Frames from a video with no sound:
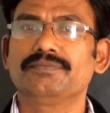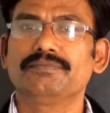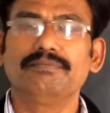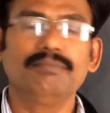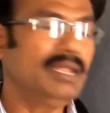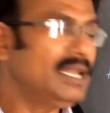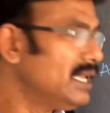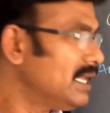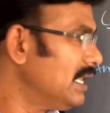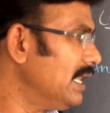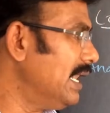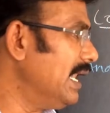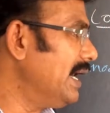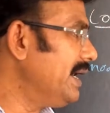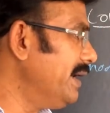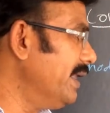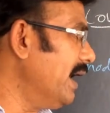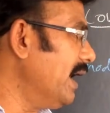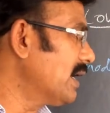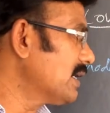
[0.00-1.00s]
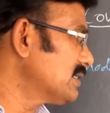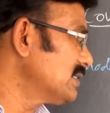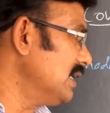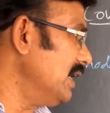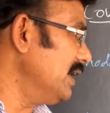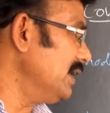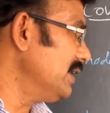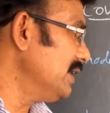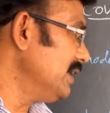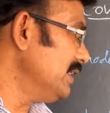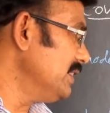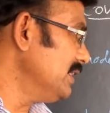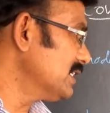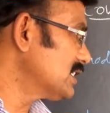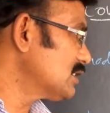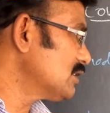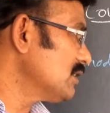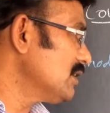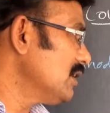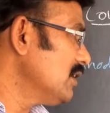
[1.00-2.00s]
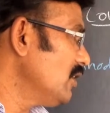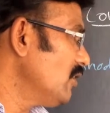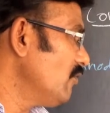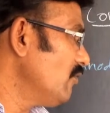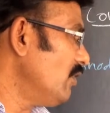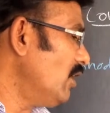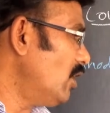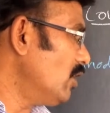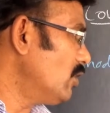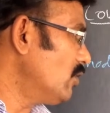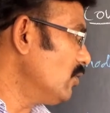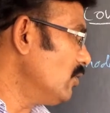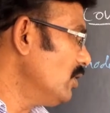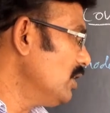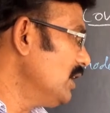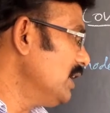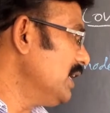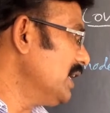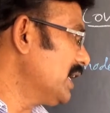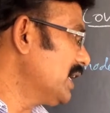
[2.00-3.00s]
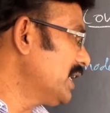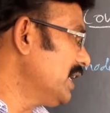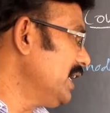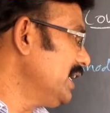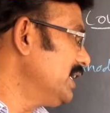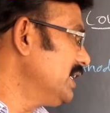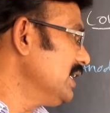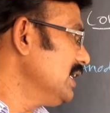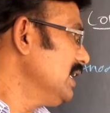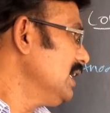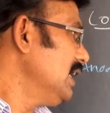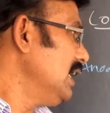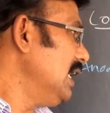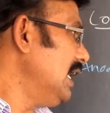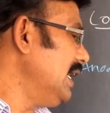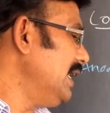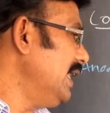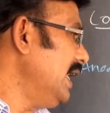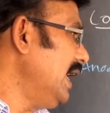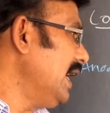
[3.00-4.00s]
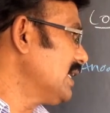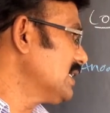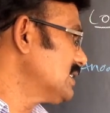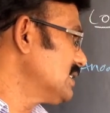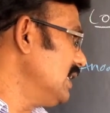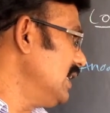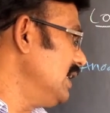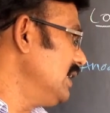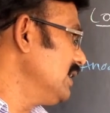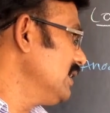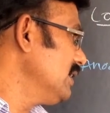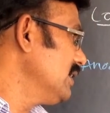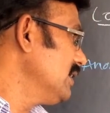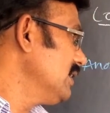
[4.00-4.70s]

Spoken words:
Means lead dioxide. In this, you have to, in a grid, lead dioxide.